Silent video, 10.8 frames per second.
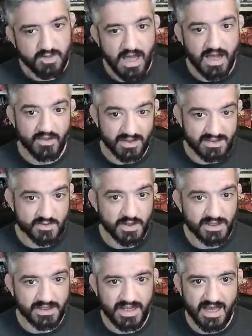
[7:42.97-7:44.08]
And that's
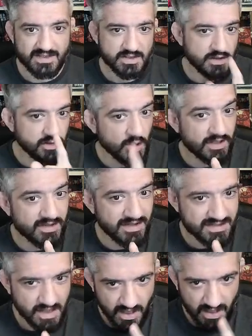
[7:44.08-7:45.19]
really nice. Look at
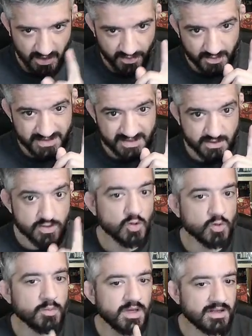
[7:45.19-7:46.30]
this. There is
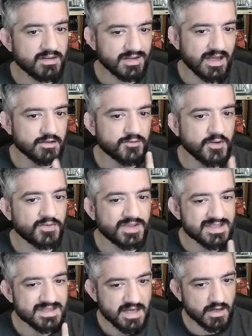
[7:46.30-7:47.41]
2 minutes and 50
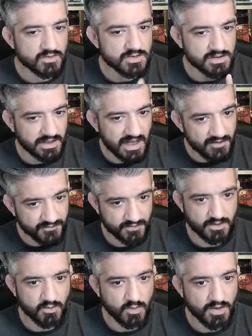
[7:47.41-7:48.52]
seconds left
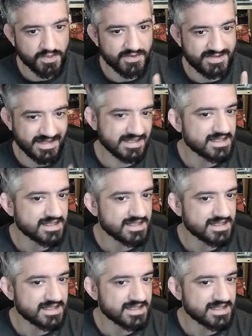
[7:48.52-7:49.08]
with just